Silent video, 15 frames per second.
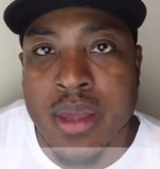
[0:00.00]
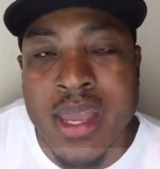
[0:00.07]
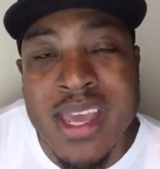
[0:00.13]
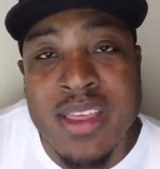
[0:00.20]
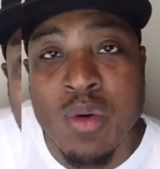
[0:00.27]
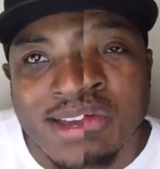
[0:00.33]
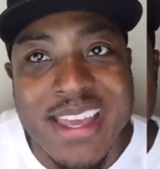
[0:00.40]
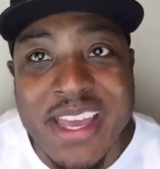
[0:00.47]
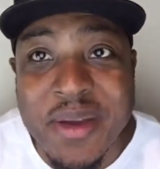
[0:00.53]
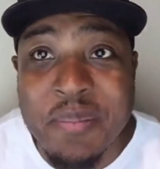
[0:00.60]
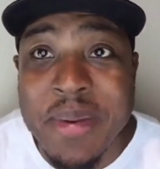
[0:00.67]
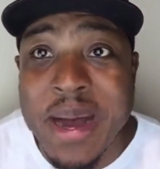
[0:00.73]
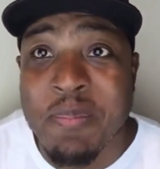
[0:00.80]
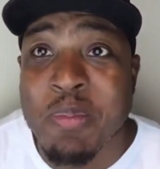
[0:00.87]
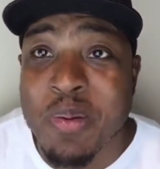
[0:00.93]
Either one. Again,
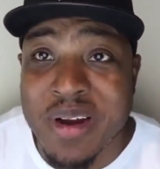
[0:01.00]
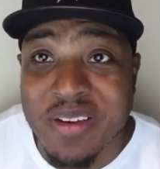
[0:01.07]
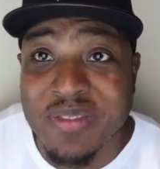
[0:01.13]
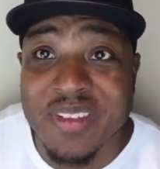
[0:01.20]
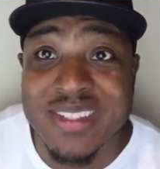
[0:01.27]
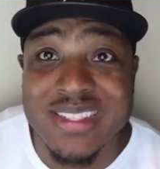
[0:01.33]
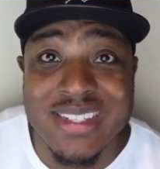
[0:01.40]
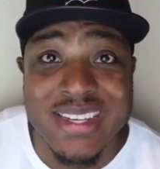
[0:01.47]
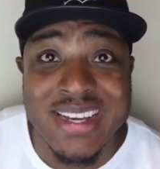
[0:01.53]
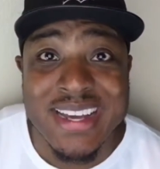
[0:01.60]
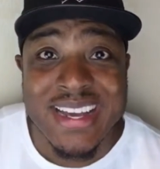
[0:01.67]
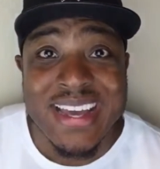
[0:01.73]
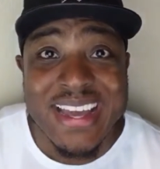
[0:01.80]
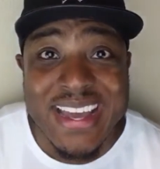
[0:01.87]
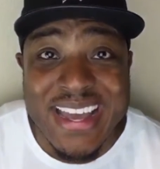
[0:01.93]
my preference
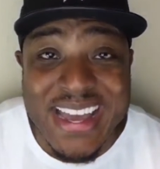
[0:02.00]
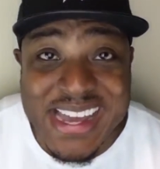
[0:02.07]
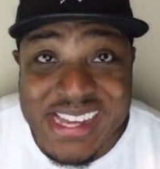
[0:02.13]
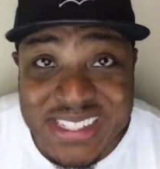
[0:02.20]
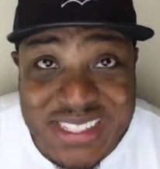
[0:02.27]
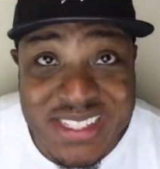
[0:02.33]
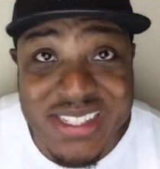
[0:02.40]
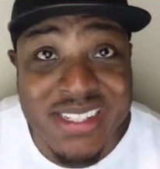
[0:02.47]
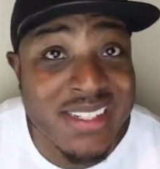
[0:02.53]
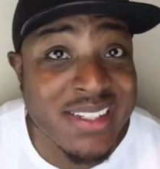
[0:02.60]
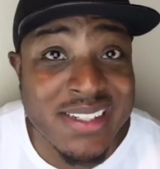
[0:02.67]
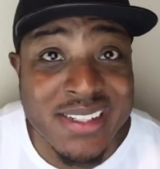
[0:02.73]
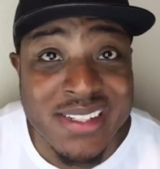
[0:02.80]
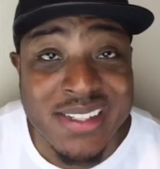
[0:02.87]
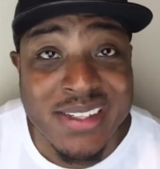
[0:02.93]
is
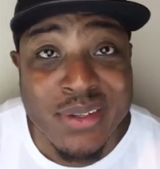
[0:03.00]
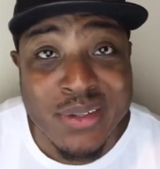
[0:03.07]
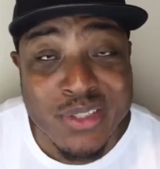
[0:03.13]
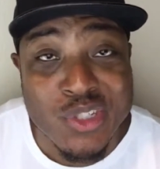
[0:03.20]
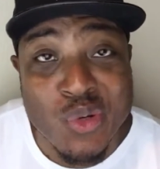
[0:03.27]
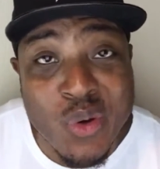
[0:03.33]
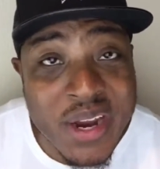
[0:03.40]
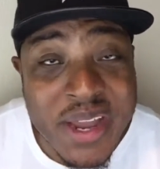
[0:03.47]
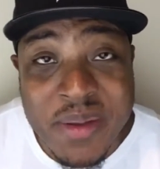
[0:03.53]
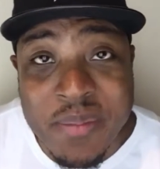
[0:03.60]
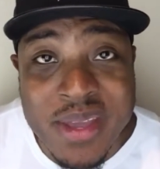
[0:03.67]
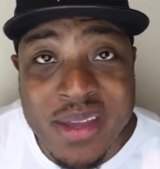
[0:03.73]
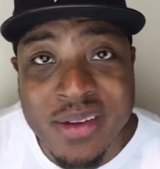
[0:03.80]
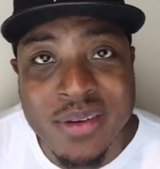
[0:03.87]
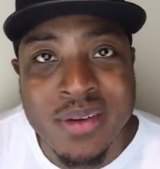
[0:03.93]
the
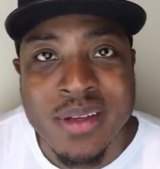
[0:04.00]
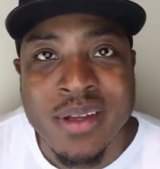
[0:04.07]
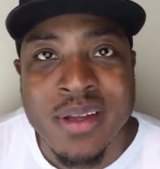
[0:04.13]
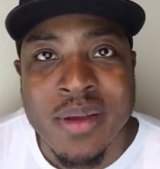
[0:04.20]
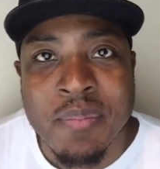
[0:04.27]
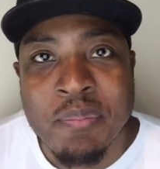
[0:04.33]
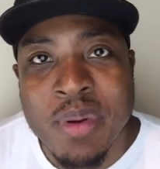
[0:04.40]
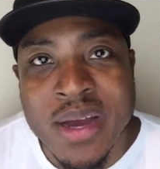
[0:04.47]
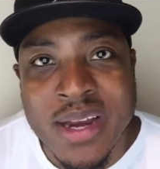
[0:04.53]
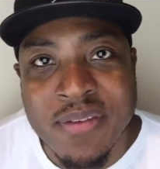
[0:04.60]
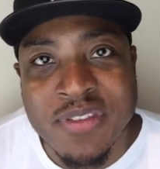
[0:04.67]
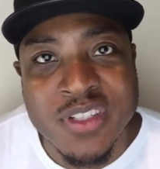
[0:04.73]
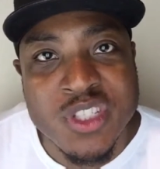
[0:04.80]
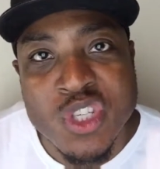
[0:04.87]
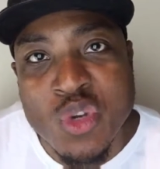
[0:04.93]
treadmill, but
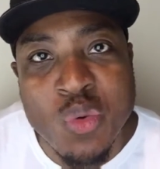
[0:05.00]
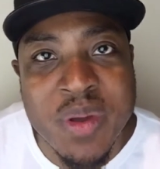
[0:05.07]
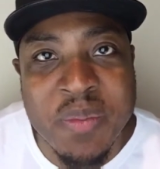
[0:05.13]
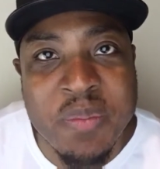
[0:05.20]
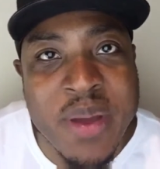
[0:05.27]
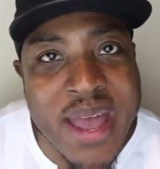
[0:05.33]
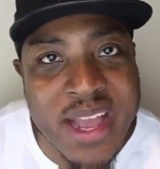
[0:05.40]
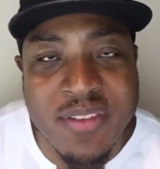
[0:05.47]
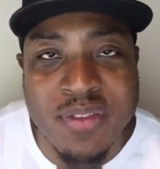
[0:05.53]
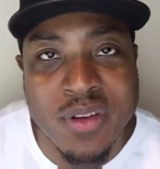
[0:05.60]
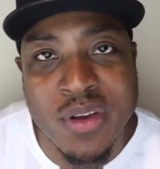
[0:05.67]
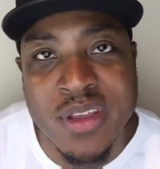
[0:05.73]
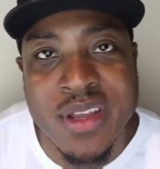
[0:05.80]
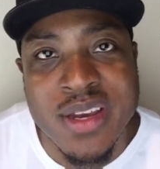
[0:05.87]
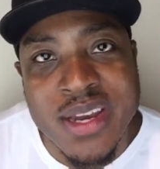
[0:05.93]
if it's too impactful
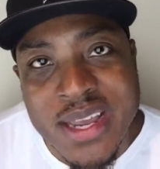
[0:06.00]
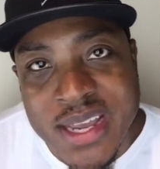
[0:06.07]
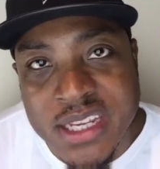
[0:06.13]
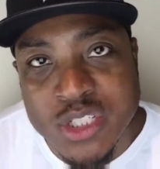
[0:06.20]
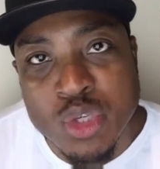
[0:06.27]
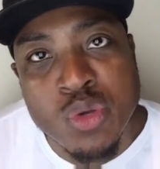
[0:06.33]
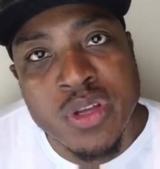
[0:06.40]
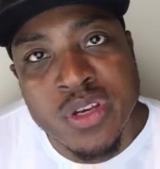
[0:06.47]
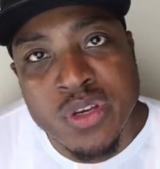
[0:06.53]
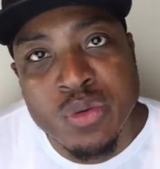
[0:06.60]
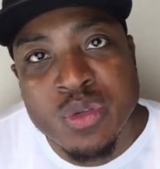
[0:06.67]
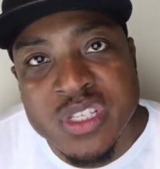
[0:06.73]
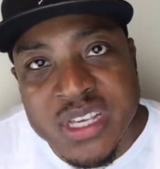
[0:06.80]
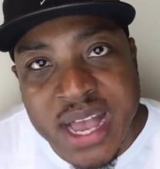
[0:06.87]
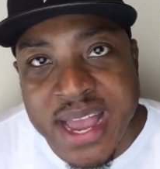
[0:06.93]
on your knees, you can
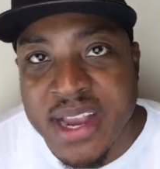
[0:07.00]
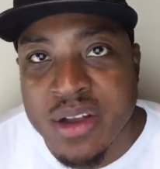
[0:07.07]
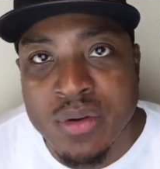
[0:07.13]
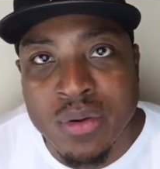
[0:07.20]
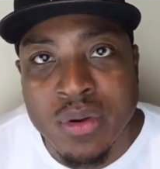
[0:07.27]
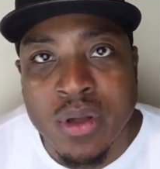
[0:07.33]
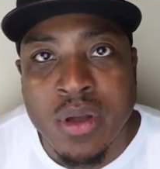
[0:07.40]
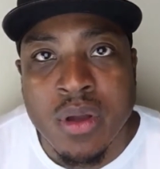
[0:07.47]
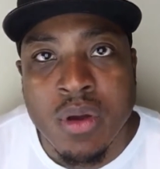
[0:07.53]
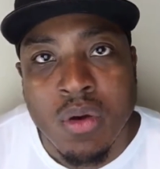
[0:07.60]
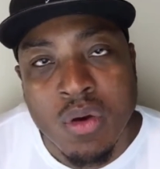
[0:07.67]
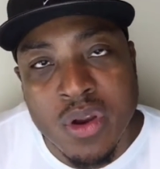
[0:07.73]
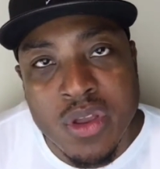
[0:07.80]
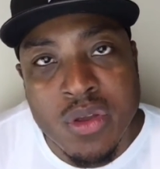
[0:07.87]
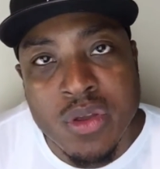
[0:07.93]
do cycle
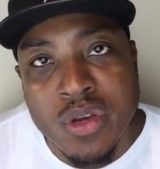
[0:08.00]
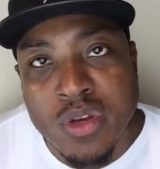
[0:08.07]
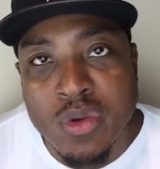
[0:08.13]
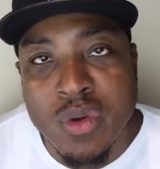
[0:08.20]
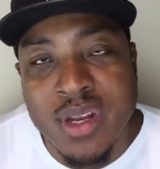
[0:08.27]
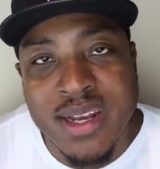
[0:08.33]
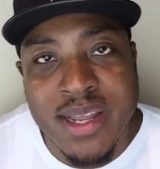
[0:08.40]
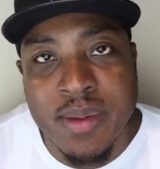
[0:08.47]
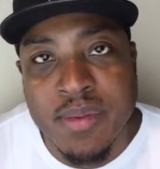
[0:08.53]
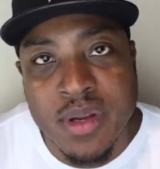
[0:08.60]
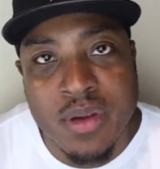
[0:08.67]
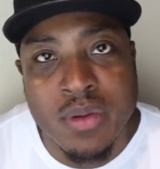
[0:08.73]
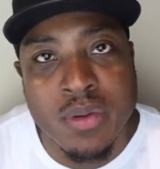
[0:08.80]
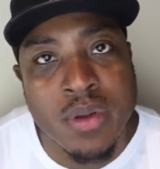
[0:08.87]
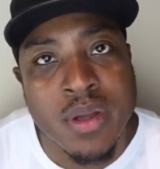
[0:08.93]
or you can do
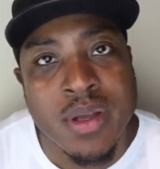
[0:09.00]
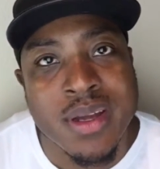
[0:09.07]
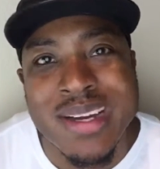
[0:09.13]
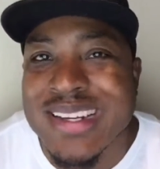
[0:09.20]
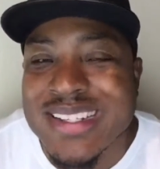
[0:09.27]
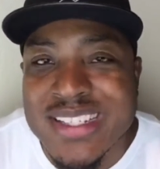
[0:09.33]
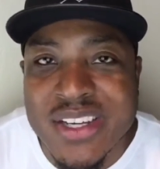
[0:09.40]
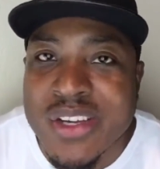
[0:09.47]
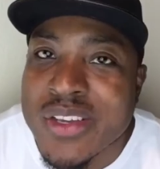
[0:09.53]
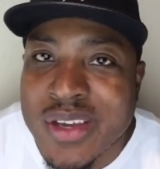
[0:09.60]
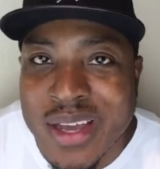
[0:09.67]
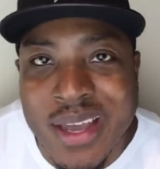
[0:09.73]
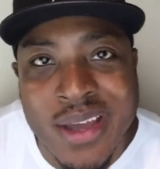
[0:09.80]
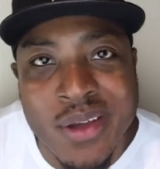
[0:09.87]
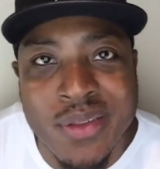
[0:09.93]
elliptical until
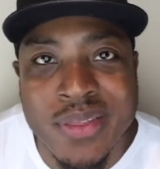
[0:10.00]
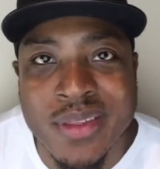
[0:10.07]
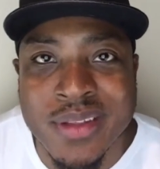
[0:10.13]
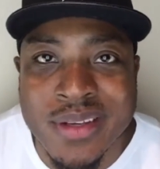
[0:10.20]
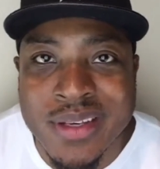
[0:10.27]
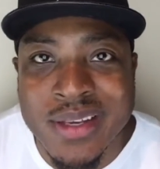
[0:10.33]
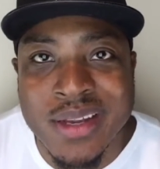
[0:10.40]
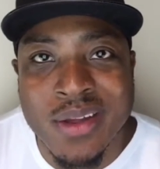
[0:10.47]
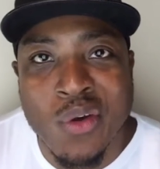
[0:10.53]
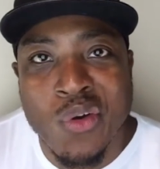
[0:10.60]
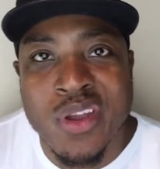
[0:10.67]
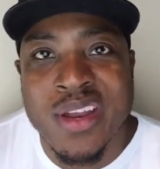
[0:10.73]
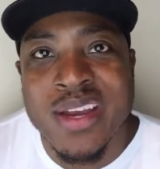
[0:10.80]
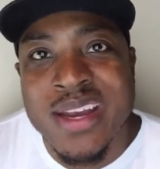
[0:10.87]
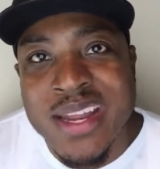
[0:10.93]
your health
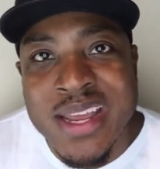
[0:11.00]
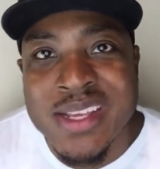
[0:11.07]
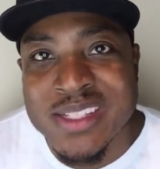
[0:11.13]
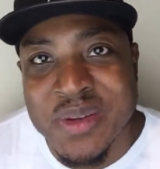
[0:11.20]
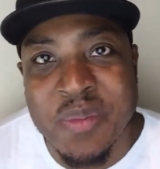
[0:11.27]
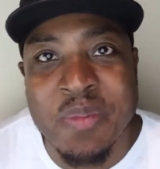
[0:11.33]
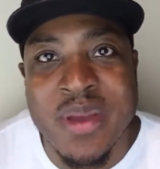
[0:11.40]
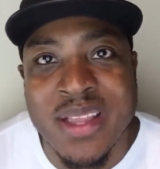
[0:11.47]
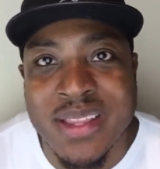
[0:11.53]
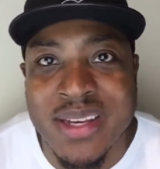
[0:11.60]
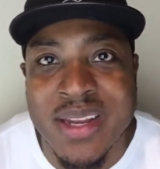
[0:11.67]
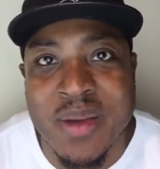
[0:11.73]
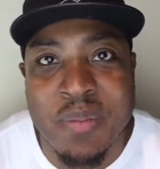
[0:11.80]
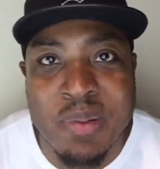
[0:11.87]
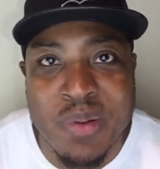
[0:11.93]
or your knee
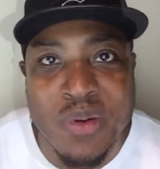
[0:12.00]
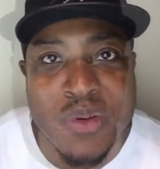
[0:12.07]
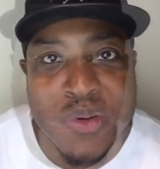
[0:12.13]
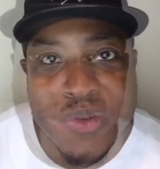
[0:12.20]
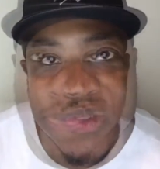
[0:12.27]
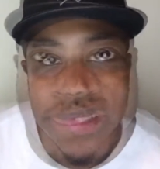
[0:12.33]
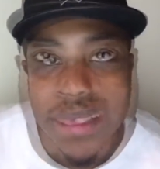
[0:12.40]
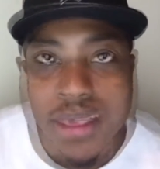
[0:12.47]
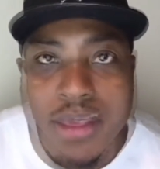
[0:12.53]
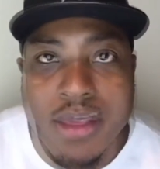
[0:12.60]
stability improves.